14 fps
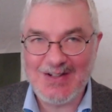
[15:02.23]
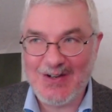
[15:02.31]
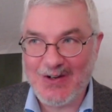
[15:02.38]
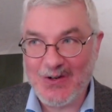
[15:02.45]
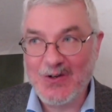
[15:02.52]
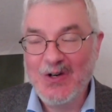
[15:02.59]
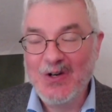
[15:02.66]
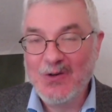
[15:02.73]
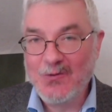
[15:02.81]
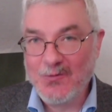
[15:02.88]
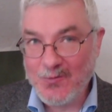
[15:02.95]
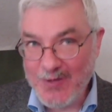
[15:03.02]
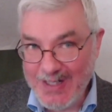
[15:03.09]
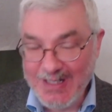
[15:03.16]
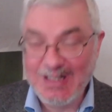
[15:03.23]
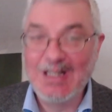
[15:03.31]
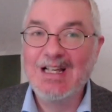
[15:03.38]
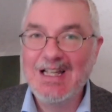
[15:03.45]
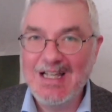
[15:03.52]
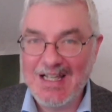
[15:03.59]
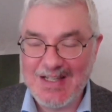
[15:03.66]
our real
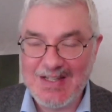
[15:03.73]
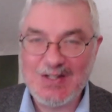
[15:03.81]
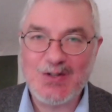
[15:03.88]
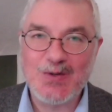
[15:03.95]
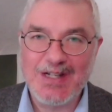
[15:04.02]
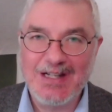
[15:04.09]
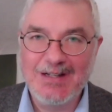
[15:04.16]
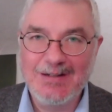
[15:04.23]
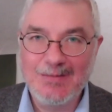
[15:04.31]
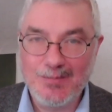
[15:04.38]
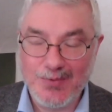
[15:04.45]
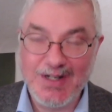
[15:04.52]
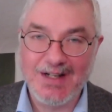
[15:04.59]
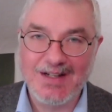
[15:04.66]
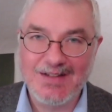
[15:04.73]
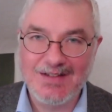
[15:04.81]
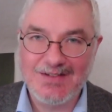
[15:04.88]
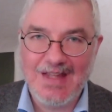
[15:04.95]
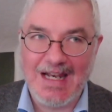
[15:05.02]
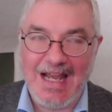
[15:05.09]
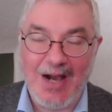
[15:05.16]
history
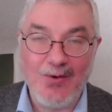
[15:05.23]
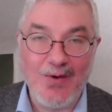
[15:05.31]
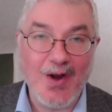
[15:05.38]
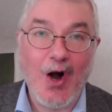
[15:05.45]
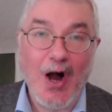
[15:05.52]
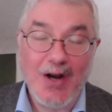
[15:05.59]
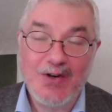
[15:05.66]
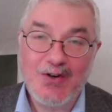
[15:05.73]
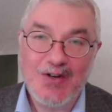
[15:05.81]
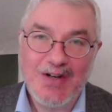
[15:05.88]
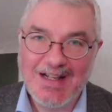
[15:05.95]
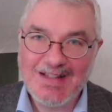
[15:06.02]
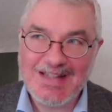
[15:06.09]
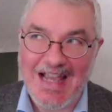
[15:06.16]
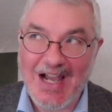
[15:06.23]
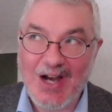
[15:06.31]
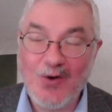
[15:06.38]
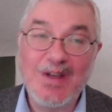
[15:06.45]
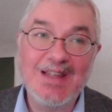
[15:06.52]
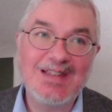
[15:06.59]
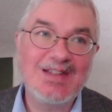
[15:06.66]
brings, and how it contradicts how
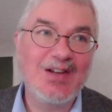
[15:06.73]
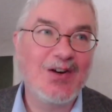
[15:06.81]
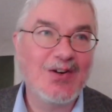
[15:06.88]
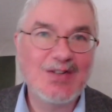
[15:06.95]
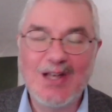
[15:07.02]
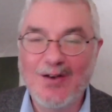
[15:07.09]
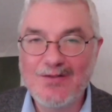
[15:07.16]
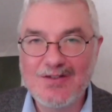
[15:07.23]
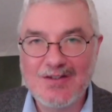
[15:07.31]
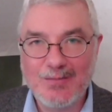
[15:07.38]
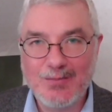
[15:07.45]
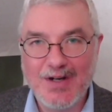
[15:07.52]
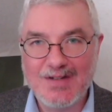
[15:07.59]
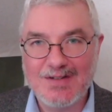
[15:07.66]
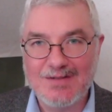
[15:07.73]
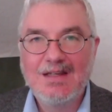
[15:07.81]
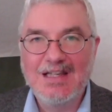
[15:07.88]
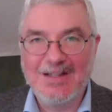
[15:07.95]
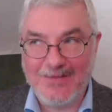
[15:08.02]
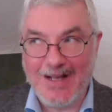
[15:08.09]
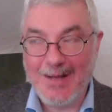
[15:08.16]
we see ourselves in the present.
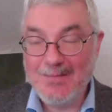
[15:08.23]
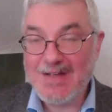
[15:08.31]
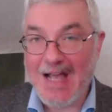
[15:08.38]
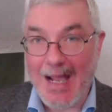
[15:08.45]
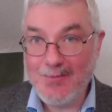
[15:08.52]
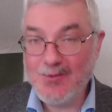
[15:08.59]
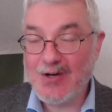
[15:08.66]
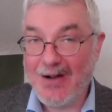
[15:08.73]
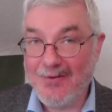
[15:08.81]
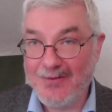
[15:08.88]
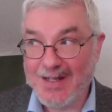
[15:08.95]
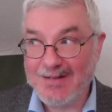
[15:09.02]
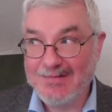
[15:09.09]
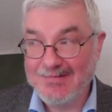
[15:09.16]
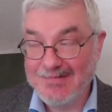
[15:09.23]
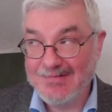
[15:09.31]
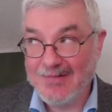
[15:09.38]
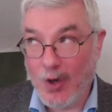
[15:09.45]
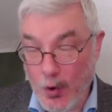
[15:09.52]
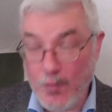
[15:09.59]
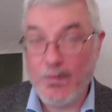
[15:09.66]
If I'm time traveling
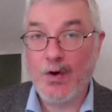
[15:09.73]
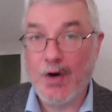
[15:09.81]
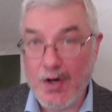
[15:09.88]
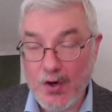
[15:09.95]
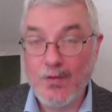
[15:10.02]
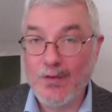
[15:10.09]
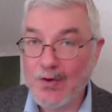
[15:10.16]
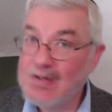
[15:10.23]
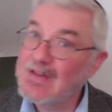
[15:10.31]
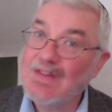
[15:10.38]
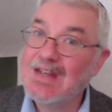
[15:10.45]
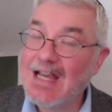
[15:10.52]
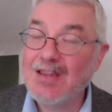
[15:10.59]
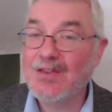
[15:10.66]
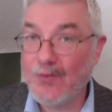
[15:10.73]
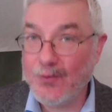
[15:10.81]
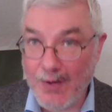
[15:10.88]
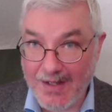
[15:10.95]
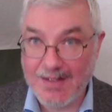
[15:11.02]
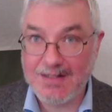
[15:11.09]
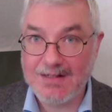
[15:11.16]
over and over to the death of a
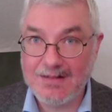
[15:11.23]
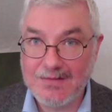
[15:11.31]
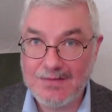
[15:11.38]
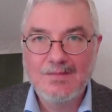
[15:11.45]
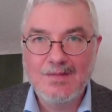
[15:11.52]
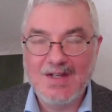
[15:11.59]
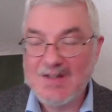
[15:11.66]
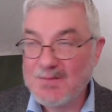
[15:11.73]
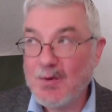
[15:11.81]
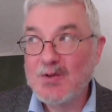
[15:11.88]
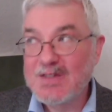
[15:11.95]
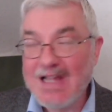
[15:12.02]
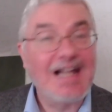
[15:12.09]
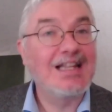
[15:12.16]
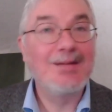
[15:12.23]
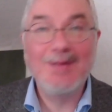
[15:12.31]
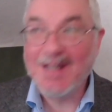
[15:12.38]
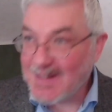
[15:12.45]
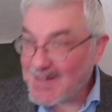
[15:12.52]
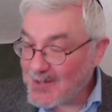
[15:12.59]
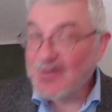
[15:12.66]
relative, it is most likely
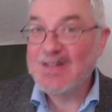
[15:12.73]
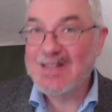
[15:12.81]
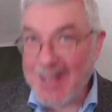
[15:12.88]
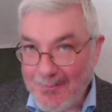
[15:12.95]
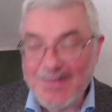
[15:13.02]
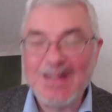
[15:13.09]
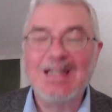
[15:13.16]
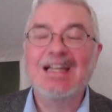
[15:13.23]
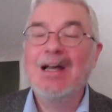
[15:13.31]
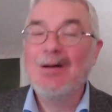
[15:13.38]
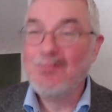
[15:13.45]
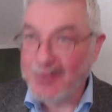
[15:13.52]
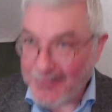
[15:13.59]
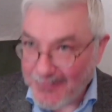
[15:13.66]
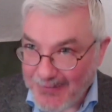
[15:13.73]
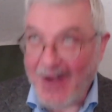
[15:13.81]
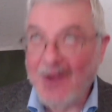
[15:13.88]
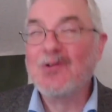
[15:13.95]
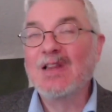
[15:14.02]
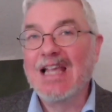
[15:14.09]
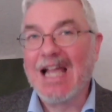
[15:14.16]
because there was something
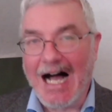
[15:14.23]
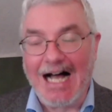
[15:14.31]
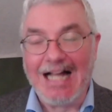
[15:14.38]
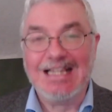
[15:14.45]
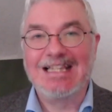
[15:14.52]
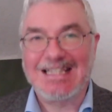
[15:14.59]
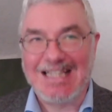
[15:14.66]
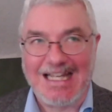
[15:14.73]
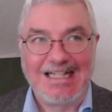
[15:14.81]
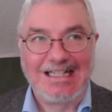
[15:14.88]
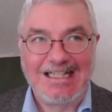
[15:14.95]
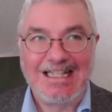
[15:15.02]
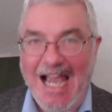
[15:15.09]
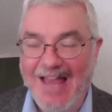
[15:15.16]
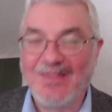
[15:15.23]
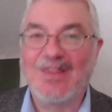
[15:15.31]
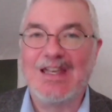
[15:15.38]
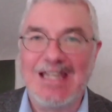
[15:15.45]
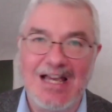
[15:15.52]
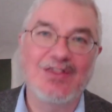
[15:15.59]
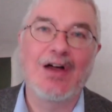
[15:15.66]
profoundly unsettled at the
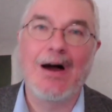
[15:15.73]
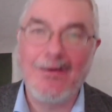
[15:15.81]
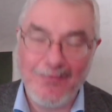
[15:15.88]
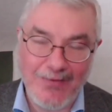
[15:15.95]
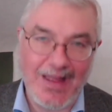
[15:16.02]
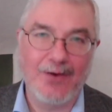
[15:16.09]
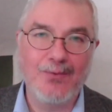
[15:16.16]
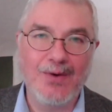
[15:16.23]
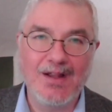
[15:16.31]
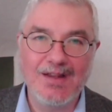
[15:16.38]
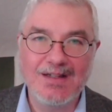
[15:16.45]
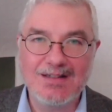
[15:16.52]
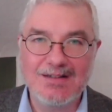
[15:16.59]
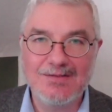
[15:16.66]
death of that relative.